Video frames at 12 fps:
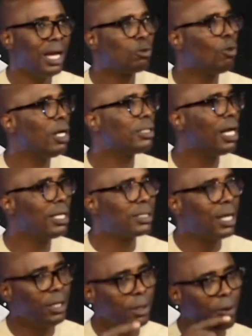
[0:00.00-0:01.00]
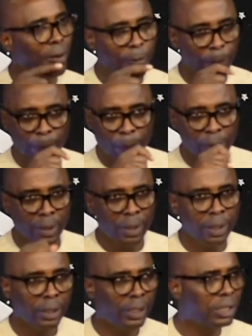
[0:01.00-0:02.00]
At one time, I said, No,
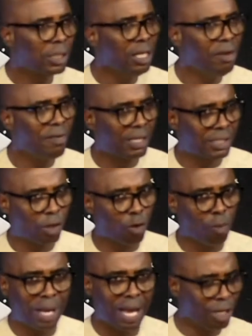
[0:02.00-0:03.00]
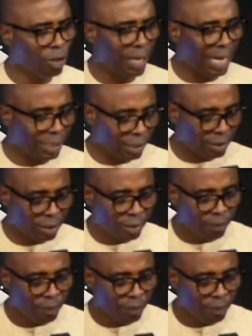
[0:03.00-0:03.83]
this live as a Roman, I don't like it.